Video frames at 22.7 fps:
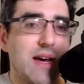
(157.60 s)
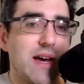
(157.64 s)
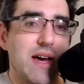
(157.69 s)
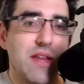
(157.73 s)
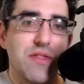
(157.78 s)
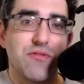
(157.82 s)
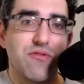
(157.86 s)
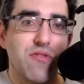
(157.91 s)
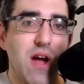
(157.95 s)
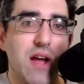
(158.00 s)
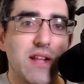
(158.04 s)

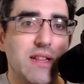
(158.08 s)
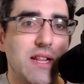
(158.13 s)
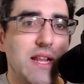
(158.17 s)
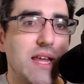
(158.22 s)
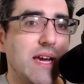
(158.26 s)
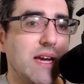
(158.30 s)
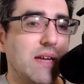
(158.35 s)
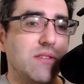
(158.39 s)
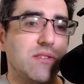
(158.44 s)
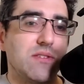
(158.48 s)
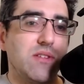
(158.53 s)

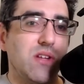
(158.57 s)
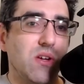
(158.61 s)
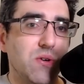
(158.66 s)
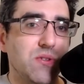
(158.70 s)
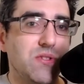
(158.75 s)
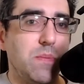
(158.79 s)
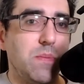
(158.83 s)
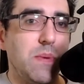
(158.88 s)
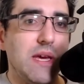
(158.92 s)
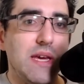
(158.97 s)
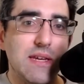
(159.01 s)
throttling and slow
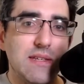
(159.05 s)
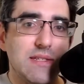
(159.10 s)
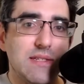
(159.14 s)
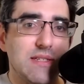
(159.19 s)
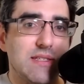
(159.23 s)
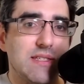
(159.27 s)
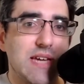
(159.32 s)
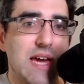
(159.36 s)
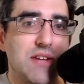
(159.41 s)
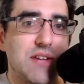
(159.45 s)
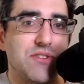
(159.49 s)
speeds,
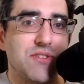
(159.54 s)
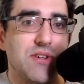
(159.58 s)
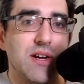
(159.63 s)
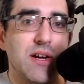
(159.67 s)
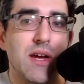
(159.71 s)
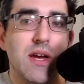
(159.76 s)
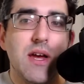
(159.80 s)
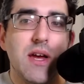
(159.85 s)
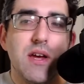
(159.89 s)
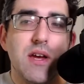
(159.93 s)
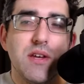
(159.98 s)
etc.
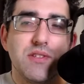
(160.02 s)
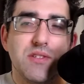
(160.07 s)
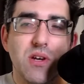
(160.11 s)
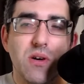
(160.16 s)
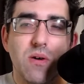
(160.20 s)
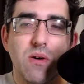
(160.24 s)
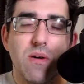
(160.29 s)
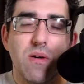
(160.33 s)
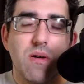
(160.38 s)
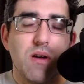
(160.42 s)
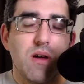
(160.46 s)

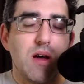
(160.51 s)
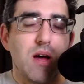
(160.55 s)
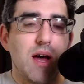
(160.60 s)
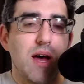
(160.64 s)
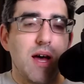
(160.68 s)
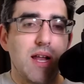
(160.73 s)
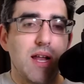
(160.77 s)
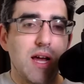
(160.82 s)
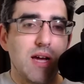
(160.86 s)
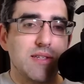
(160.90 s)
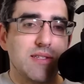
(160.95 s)
So
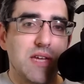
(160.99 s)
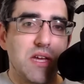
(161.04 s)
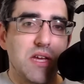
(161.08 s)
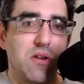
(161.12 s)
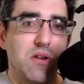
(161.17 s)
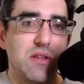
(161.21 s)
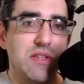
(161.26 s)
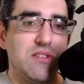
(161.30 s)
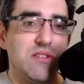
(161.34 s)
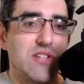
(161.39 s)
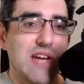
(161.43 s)
alongside all
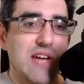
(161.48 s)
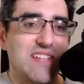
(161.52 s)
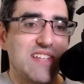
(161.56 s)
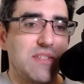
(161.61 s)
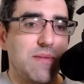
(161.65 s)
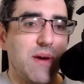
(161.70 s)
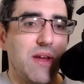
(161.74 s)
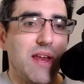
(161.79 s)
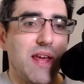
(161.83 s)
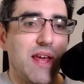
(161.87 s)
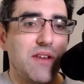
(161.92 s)
these chats
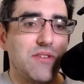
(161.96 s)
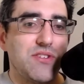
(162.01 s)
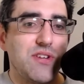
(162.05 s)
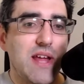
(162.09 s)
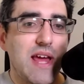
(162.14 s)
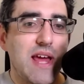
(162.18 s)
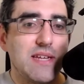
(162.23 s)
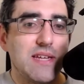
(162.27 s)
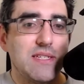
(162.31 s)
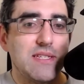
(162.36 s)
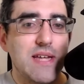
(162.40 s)
about
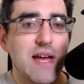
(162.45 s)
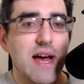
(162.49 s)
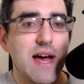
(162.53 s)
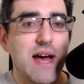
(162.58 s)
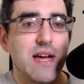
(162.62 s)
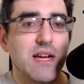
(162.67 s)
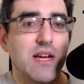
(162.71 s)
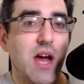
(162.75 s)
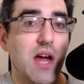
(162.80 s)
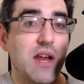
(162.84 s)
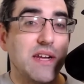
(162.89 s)
internet
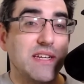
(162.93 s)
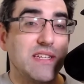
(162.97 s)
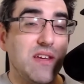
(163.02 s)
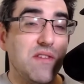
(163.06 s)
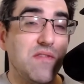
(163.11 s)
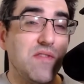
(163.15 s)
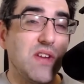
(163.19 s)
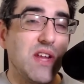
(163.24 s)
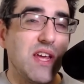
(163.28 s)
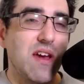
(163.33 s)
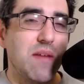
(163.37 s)

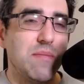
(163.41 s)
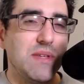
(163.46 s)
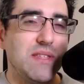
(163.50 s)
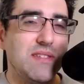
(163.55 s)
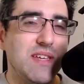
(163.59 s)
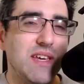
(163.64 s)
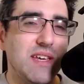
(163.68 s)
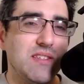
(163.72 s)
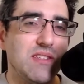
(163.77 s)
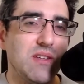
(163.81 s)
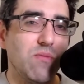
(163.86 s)
connectivity, I've been
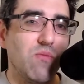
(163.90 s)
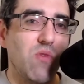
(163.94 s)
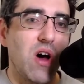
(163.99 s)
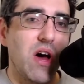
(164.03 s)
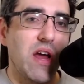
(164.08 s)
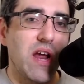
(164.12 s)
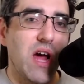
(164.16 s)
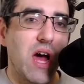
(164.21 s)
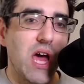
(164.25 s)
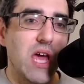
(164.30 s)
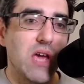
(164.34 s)
seeing some
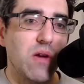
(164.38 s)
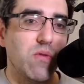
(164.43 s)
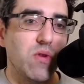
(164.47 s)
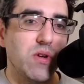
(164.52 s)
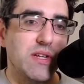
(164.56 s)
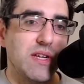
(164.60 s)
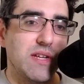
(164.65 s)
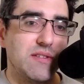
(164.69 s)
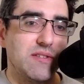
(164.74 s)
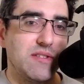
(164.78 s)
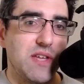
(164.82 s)
what I would
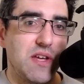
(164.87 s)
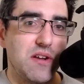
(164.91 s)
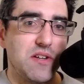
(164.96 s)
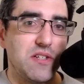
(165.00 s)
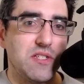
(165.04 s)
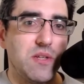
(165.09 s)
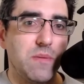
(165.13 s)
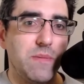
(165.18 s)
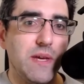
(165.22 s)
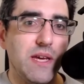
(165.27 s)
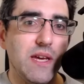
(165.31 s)
consider
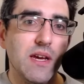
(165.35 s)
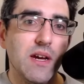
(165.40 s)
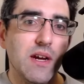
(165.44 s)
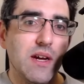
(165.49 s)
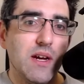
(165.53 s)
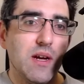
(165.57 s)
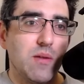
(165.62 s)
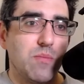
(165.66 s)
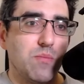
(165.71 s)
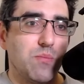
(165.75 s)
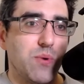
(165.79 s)
to be
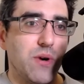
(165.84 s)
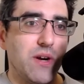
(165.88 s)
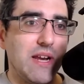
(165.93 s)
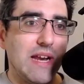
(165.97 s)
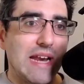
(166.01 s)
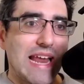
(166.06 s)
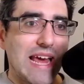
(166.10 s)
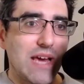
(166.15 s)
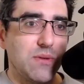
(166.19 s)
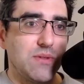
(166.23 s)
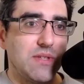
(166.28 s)
pretty
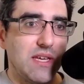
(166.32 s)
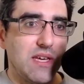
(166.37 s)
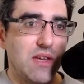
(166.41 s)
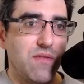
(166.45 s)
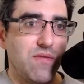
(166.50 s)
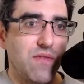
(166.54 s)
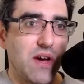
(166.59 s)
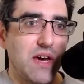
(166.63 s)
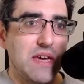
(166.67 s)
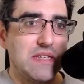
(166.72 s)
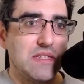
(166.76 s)
lousy
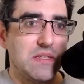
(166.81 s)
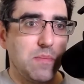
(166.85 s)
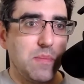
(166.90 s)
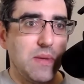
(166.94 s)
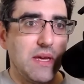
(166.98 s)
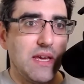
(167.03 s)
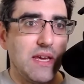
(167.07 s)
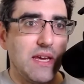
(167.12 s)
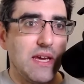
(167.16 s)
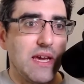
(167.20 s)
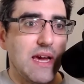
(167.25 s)
advice
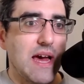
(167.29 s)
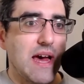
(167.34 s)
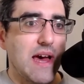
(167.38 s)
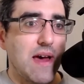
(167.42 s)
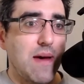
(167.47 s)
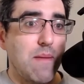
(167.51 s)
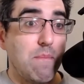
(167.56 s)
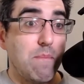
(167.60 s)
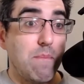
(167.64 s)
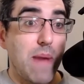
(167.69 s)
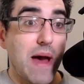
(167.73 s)
being
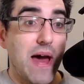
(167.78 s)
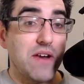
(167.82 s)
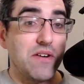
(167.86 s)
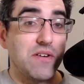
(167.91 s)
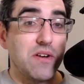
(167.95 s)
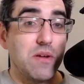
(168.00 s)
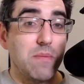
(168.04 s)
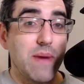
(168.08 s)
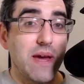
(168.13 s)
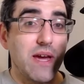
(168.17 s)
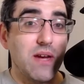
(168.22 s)

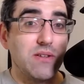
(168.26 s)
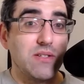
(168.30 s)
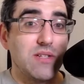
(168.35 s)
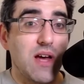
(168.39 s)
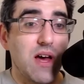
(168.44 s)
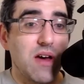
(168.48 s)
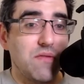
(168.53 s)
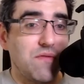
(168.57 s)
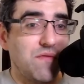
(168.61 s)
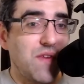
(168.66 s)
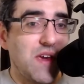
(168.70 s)
battered about
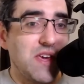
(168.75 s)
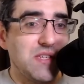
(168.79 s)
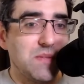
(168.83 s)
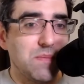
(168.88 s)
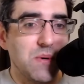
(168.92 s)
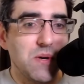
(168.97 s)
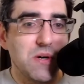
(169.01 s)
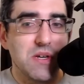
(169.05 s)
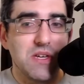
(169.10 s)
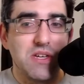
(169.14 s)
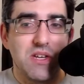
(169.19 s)
on
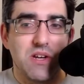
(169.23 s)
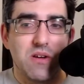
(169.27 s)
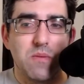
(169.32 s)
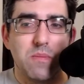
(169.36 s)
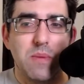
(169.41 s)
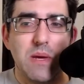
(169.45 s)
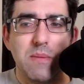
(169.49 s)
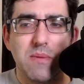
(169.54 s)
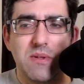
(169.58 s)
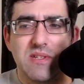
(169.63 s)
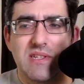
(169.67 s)
Facebook. You know,
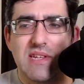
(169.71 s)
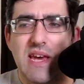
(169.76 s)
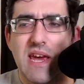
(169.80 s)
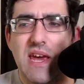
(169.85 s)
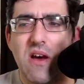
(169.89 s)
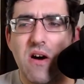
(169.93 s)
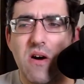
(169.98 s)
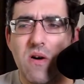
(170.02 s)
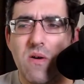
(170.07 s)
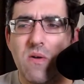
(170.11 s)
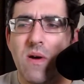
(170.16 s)
people say,
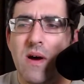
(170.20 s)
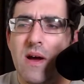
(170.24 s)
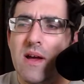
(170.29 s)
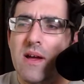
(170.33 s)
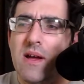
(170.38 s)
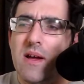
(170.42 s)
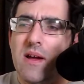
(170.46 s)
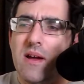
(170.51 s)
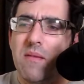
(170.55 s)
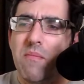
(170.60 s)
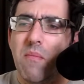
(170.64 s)
oh,
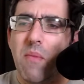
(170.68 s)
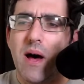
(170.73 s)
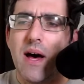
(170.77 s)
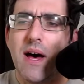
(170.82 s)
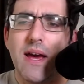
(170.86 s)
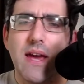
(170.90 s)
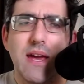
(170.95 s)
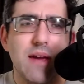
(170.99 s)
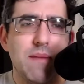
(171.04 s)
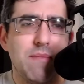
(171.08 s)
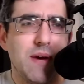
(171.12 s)

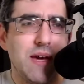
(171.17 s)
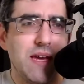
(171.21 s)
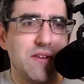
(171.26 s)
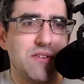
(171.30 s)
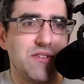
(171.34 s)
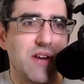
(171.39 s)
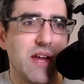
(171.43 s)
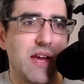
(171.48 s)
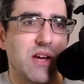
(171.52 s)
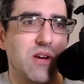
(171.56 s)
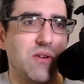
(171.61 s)
my
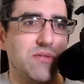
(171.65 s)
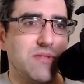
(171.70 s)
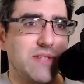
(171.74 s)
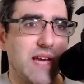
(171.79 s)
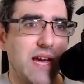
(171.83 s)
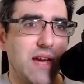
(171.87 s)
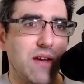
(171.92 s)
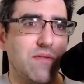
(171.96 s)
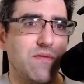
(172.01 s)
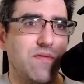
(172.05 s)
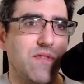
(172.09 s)
internet goes
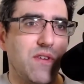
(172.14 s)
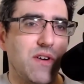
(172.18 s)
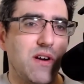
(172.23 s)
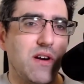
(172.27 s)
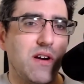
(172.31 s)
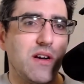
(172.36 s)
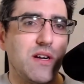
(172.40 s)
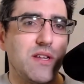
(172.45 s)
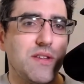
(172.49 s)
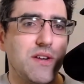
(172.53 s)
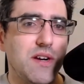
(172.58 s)
down
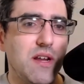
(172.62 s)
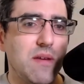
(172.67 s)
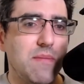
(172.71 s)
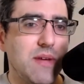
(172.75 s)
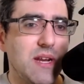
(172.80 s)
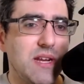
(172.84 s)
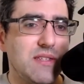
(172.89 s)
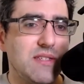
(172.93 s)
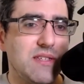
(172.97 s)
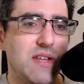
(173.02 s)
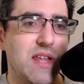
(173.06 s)
for 30
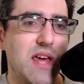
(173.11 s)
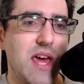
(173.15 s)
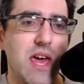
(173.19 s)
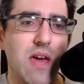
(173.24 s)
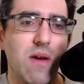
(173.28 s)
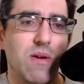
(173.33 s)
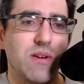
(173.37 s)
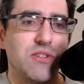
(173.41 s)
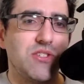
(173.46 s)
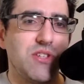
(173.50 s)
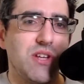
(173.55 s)
minutes a day,
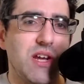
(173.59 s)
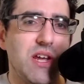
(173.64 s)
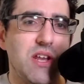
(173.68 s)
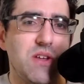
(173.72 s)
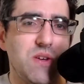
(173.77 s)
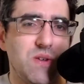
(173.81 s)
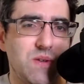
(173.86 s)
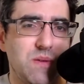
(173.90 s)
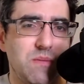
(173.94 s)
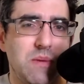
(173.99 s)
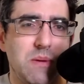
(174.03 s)
what should I
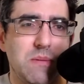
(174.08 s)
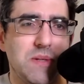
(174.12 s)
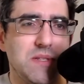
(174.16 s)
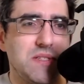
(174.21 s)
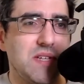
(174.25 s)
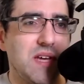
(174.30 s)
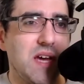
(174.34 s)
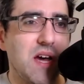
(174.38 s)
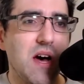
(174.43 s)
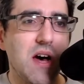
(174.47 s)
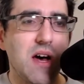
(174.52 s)
do? And people
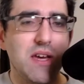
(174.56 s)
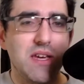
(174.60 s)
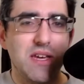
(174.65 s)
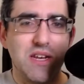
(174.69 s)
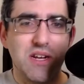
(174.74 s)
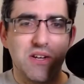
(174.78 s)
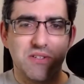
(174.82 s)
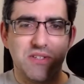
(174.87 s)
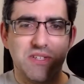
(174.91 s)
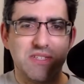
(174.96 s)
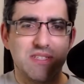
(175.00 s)
say, oh, you
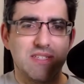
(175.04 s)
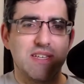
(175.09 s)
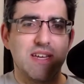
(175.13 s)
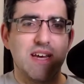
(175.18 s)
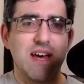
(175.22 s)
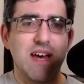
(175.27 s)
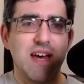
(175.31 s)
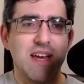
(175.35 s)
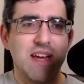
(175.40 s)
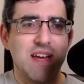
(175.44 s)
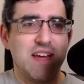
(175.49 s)
know, just
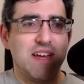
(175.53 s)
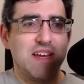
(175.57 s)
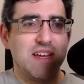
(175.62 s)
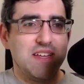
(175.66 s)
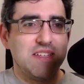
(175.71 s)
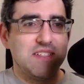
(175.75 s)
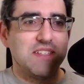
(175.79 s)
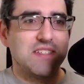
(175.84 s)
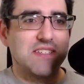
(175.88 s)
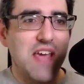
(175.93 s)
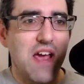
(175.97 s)

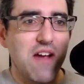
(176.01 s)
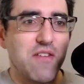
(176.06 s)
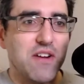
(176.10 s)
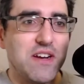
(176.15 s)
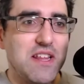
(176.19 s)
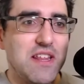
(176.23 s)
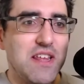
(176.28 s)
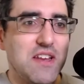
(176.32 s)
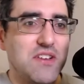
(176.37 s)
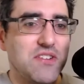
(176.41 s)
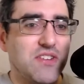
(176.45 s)
get rid
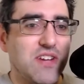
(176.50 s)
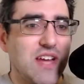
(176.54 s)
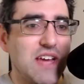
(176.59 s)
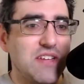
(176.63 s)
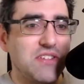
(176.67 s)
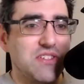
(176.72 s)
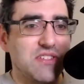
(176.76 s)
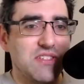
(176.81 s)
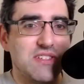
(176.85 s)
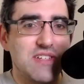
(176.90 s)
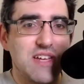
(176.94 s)
of the internet,
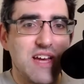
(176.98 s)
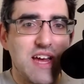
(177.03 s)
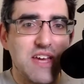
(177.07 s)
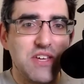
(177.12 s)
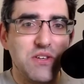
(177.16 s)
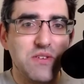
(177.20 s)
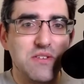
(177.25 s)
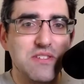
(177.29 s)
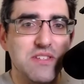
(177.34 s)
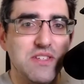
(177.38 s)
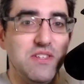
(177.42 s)
just
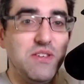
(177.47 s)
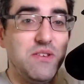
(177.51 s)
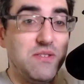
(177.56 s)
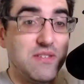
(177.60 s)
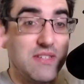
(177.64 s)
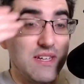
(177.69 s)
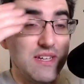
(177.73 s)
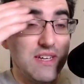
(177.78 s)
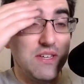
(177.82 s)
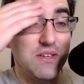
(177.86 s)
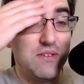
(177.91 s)
use
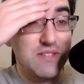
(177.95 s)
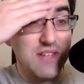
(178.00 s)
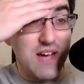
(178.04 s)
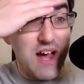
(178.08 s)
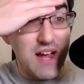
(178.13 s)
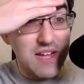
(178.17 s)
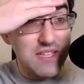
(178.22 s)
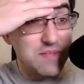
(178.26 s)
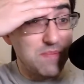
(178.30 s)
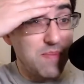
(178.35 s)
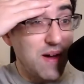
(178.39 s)
a
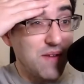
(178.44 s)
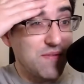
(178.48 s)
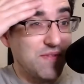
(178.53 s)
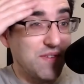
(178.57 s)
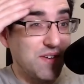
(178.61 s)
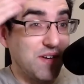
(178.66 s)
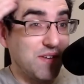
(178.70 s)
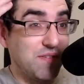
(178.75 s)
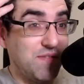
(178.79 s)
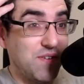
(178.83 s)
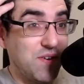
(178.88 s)
hotspot for
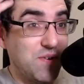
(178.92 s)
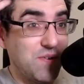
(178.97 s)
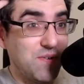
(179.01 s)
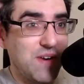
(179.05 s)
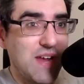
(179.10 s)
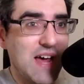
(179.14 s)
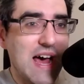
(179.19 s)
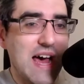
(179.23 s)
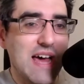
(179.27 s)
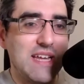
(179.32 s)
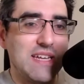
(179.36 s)
your phone.
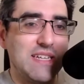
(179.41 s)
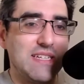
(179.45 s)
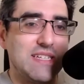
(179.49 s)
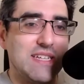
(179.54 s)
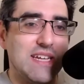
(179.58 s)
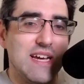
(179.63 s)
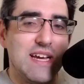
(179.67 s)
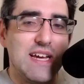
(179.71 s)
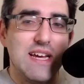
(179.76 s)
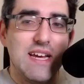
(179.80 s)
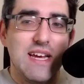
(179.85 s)
And
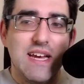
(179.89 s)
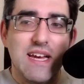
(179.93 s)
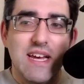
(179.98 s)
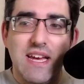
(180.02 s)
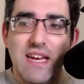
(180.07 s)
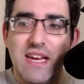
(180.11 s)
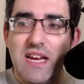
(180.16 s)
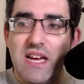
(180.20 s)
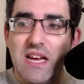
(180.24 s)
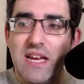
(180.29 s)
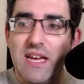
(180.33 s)

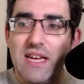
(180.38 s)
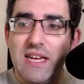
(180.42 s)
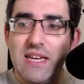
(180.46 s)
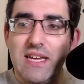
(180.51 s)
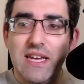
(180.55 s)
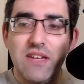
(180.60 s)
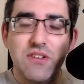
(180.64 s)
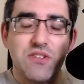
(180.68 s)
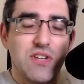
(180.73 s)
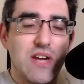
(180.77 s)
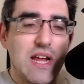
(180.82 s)

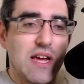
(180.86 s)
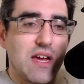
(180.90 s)
internet